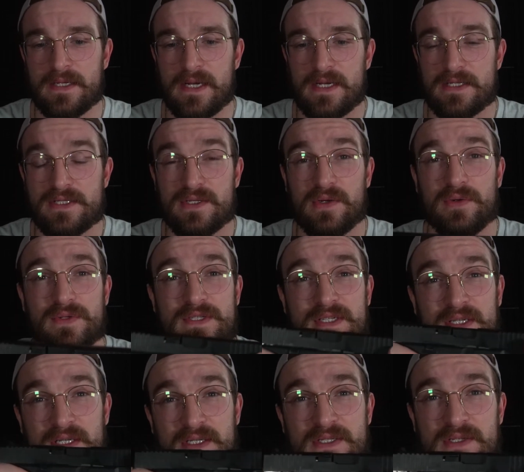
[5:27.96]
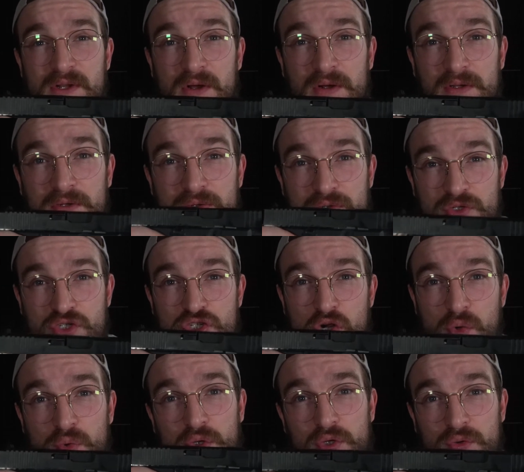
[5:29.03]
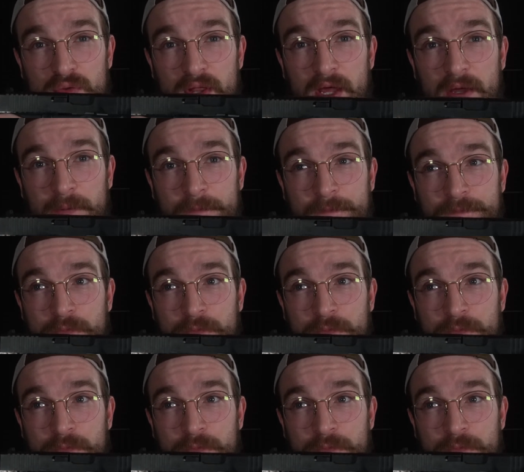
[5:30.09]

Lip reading: And so to get started showing you that,